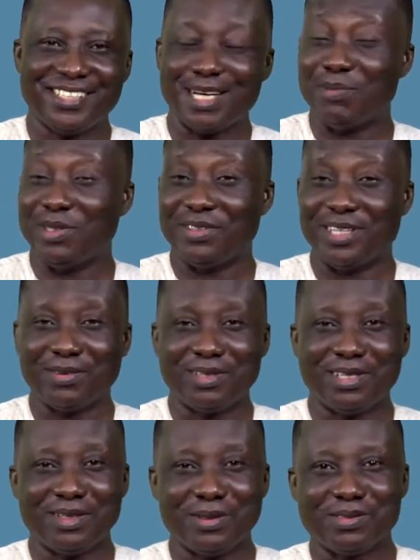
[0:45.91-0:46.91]
I'm your
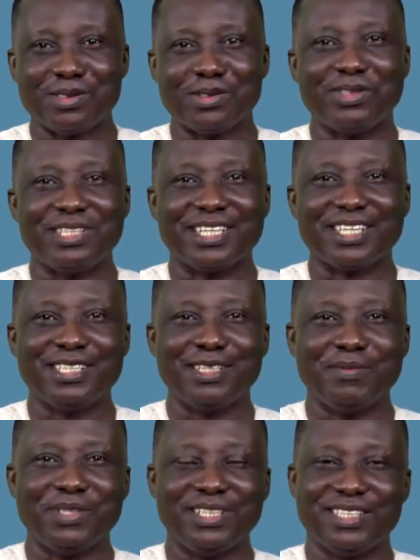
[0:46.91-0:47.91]
regular host, Tony
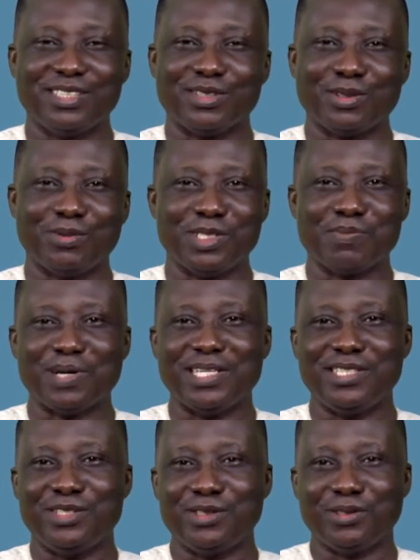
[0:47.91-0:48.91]
Akinyemi, and it's always my
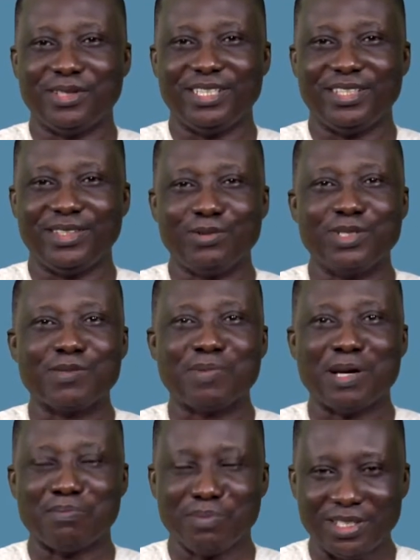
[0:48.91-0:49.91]
joy, always
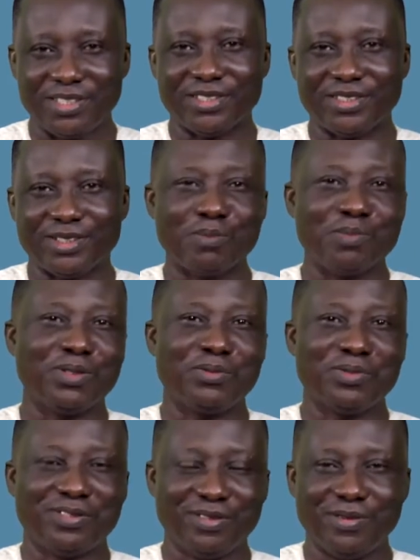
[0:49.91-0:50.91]
my pleasure to be
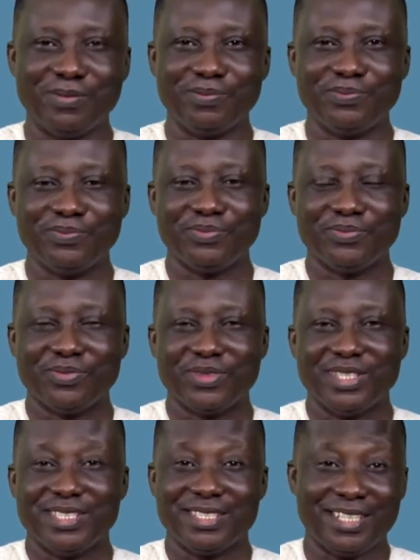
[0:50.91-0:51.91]
with you.
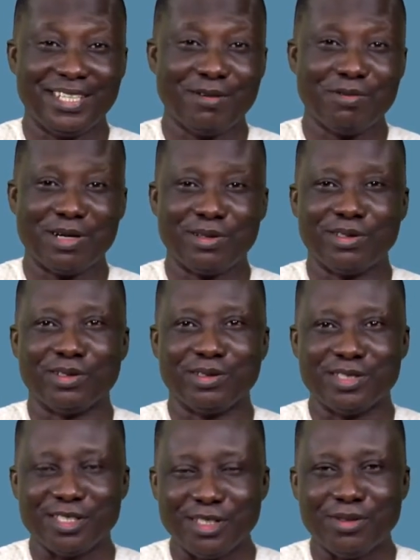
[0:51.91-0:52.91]
Today we are going to
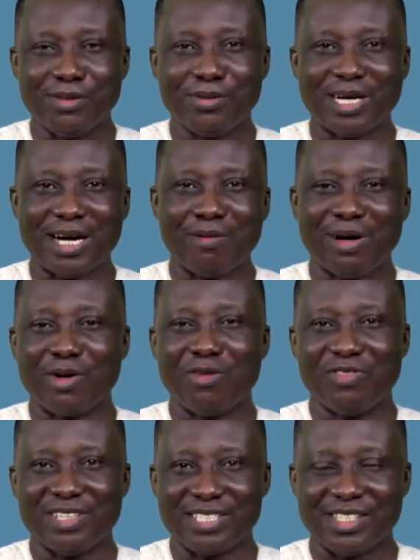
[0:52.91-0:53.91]
continue our
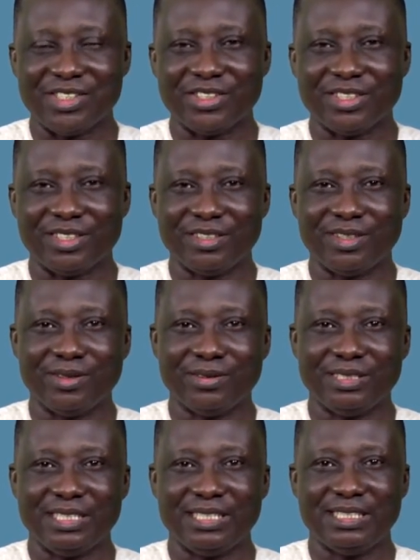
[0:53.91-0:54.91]
conversation
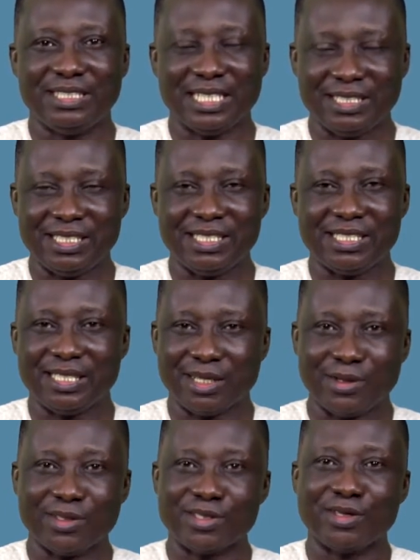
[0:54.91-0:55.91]
on that is the
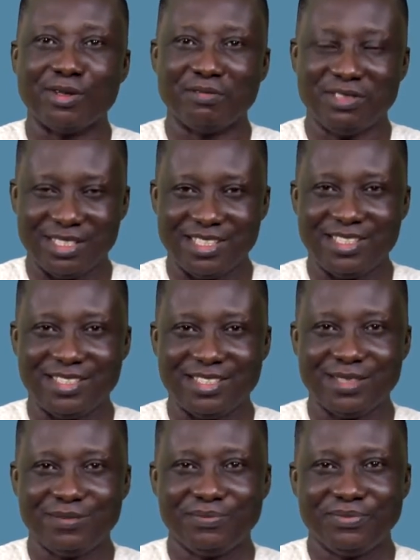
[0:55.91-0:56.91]
cause of
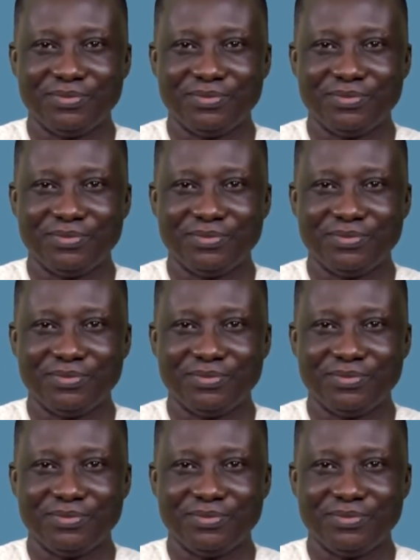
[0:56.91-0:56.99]
disease.